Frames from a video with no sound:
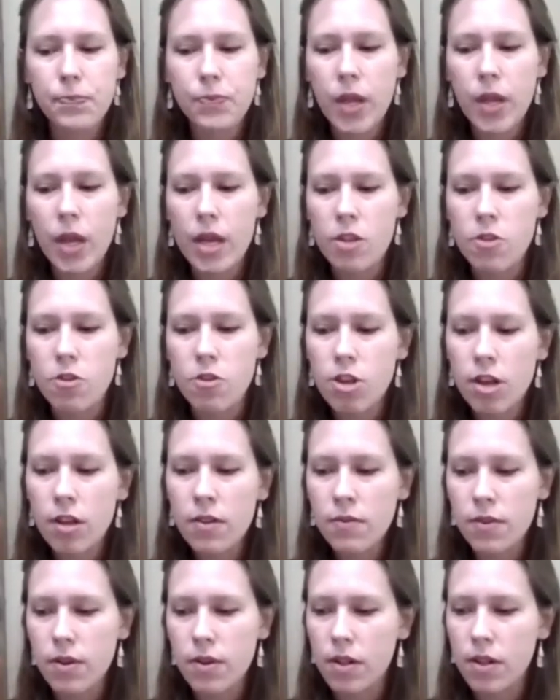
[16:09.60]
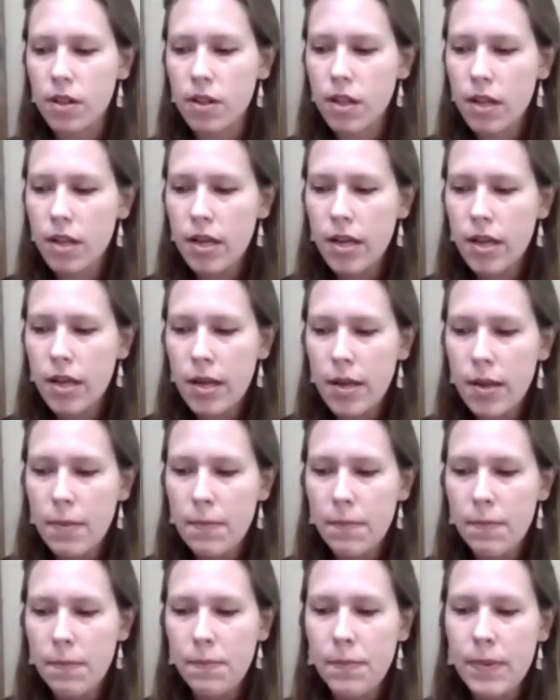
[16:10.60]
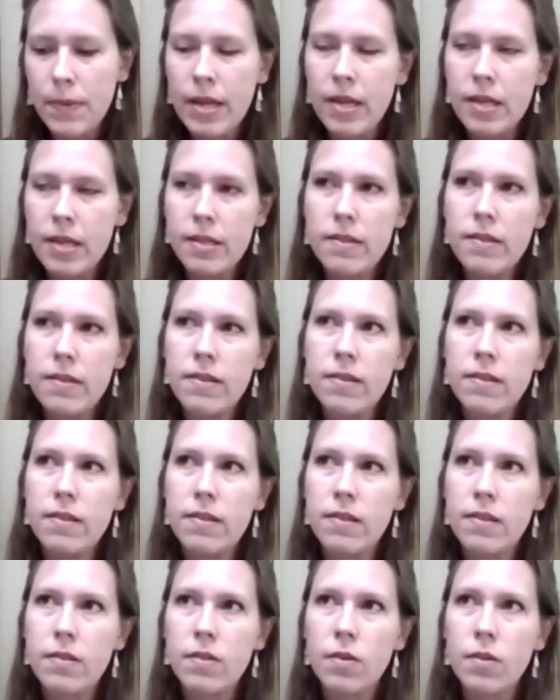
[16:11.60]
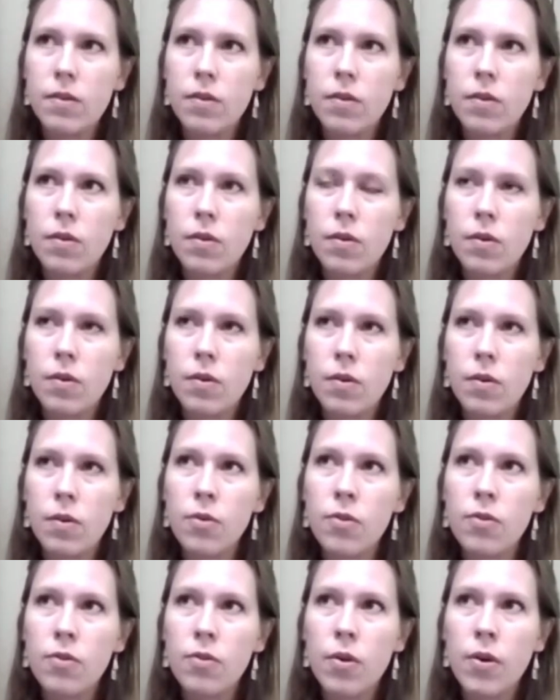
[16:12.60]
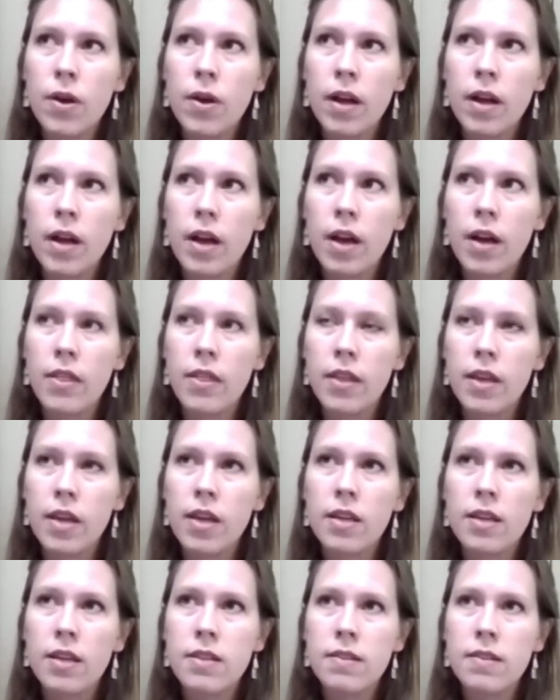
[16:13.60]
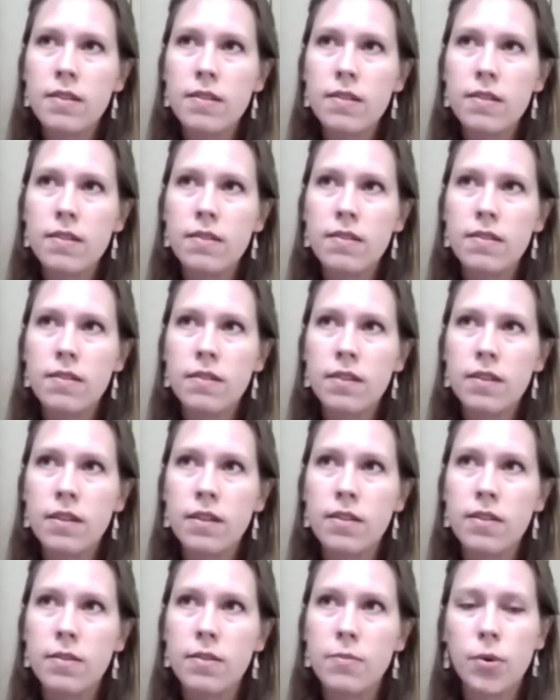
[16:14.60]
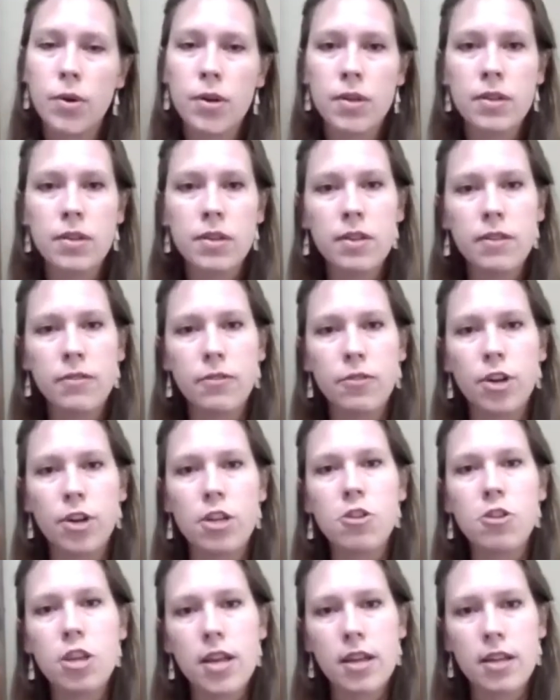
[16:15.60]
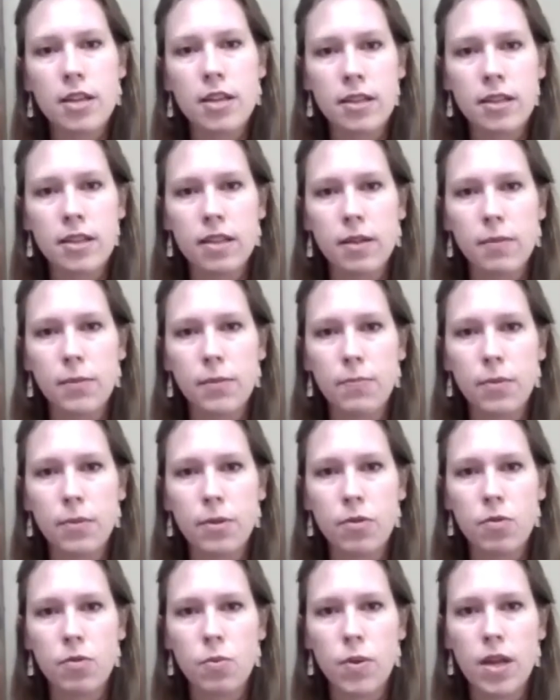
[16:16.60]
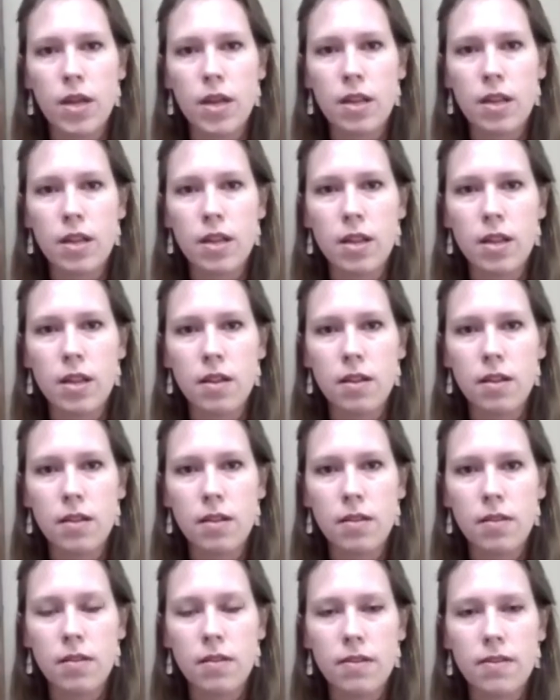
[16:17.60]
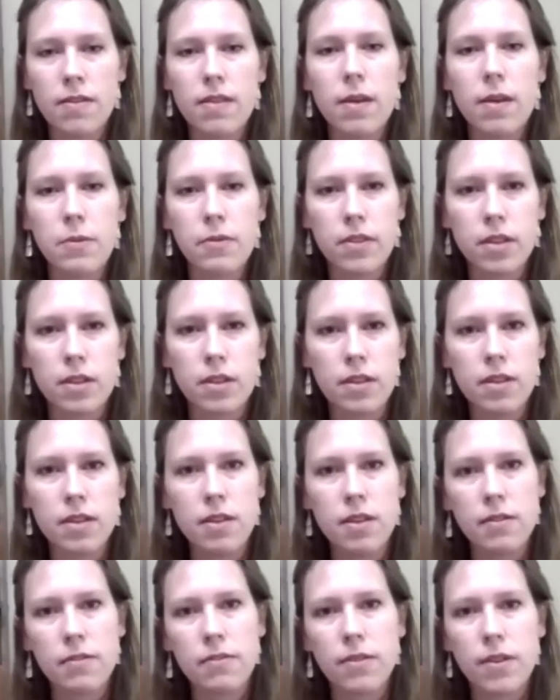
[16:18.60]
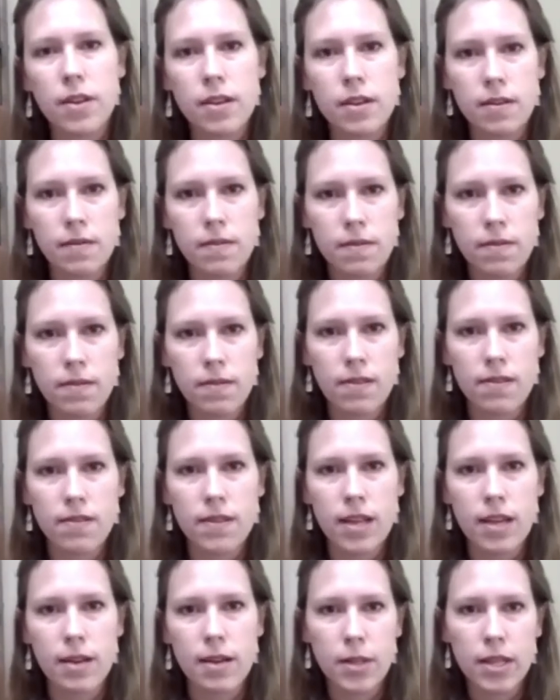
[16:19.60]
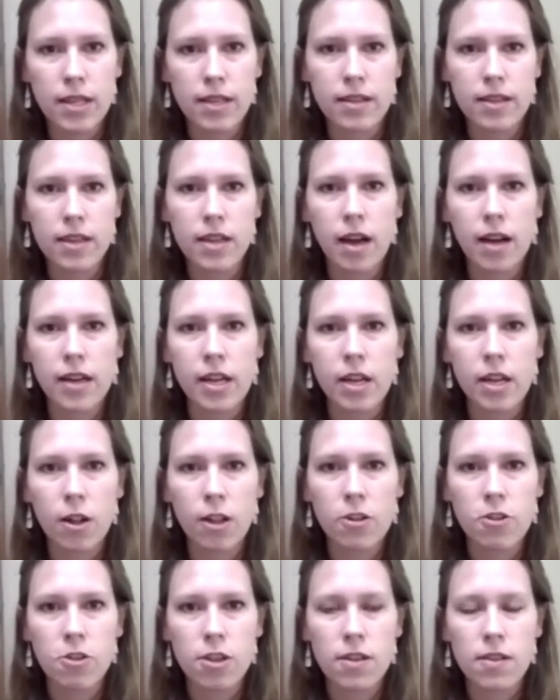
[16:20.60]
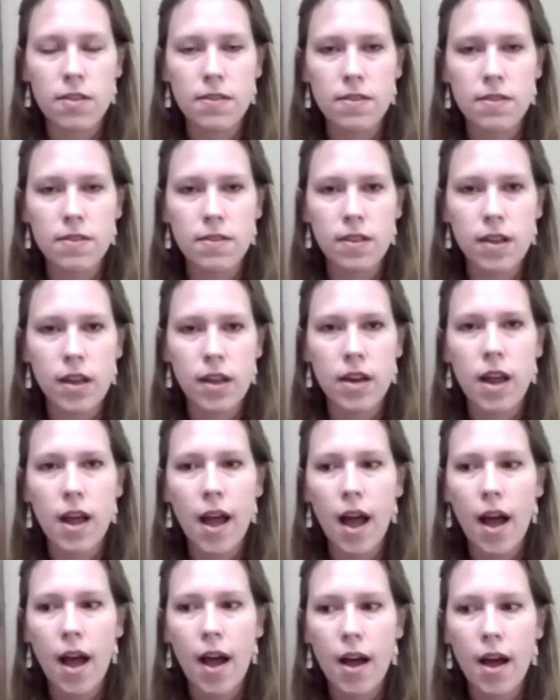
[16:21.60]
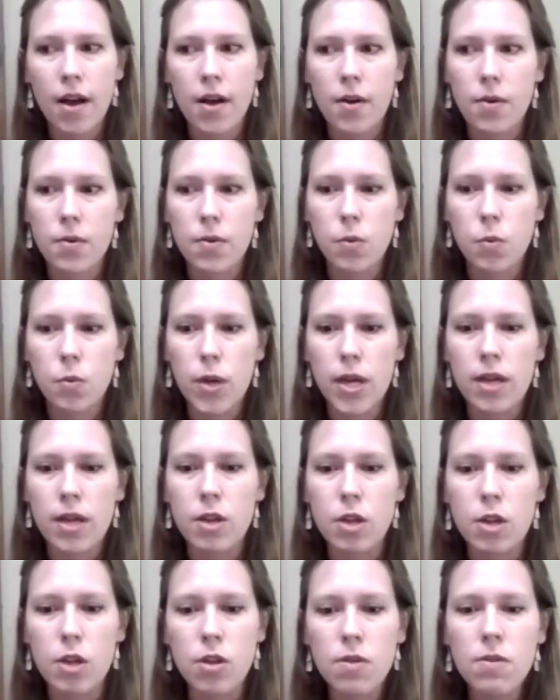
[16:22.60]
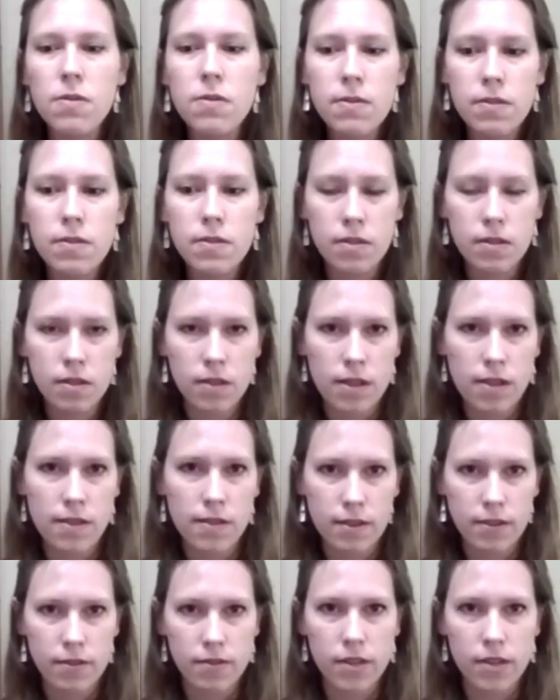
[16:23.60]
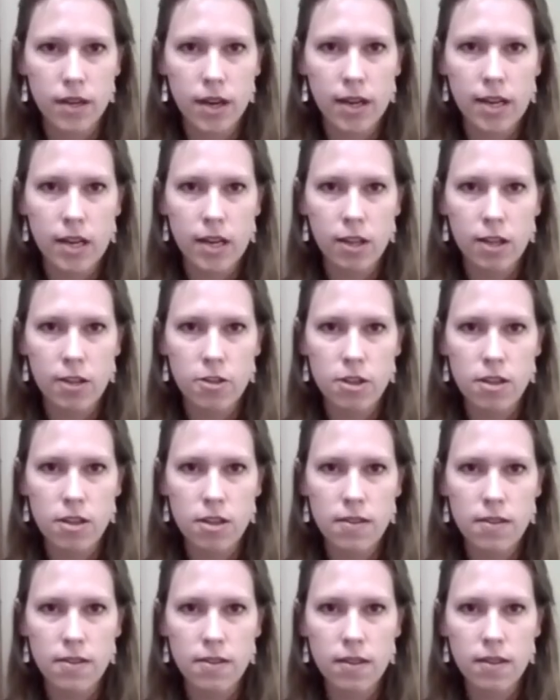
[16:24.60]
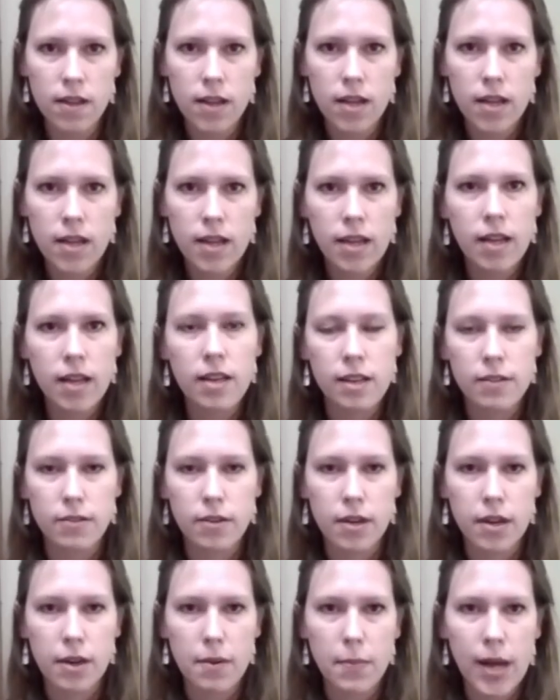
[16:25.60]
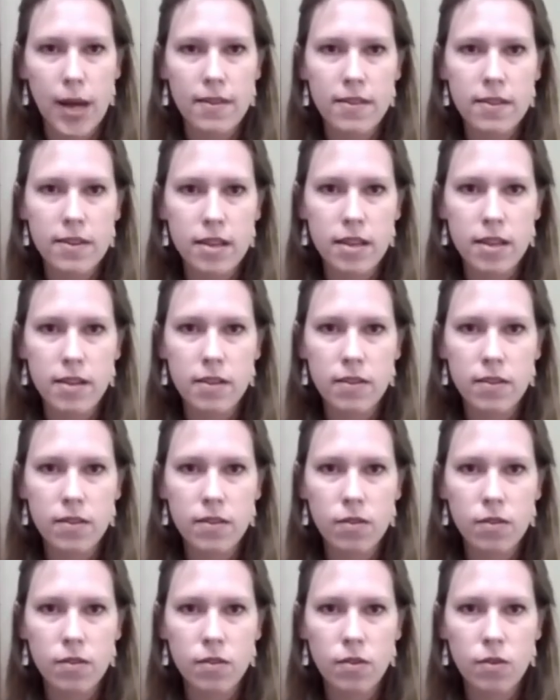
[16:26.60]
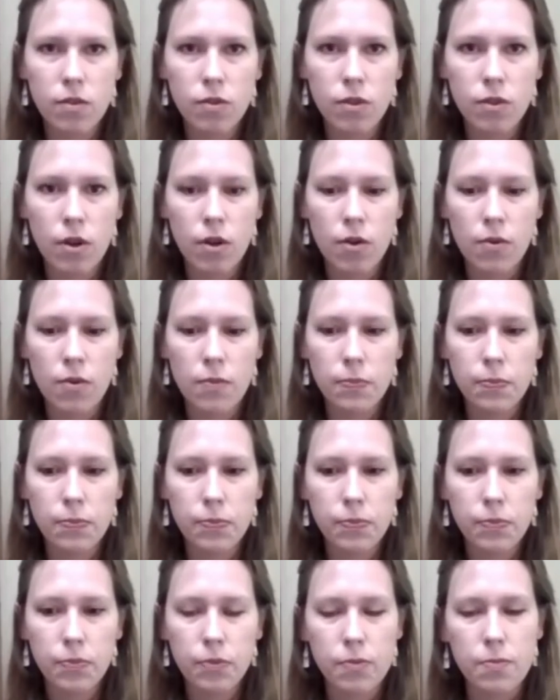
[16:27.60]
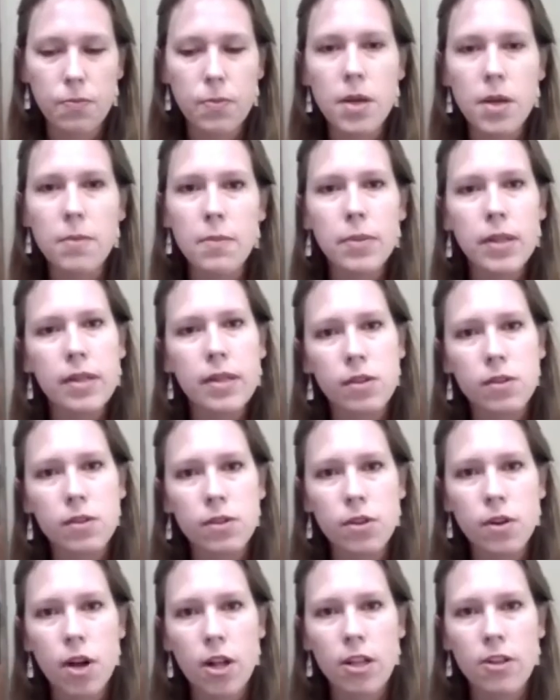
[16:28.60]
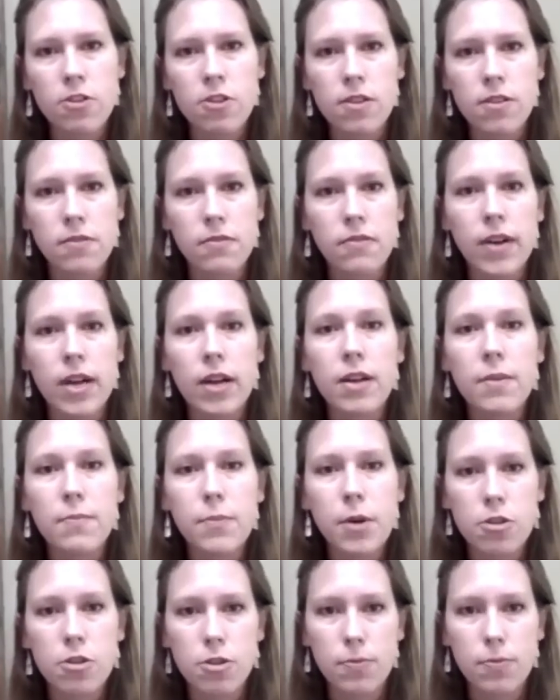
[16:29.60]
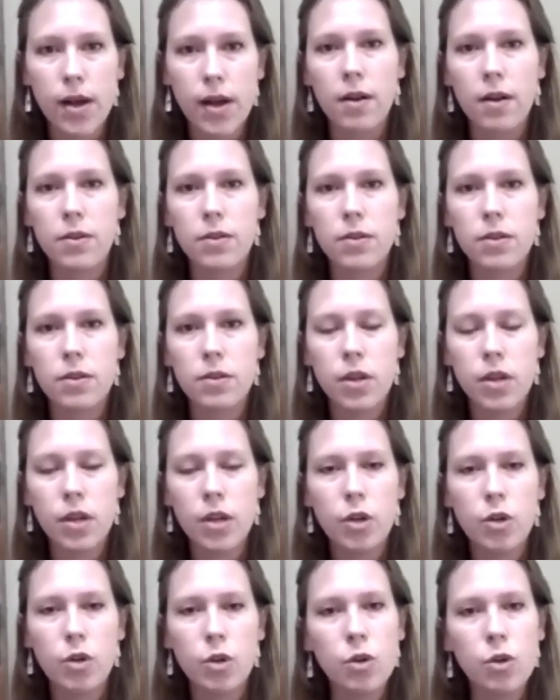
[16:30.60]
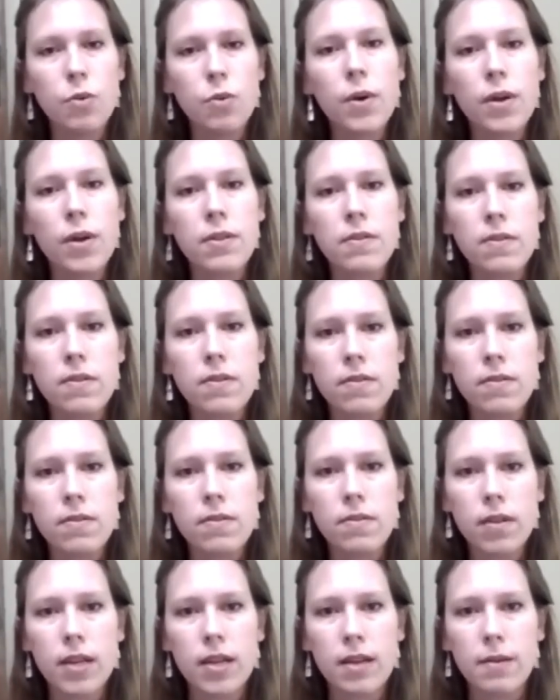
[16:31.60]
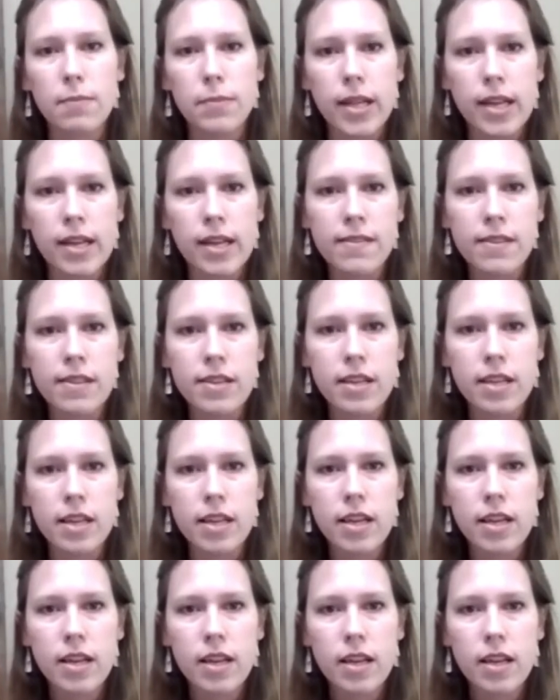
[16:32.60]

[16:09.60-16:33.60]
in general. But also, I think it's important to differentiate a little bit between some of the different sustainability ideologies and how we can use these different ideologies in different capacities. So for me, political ecology is very much about nuance and complexity.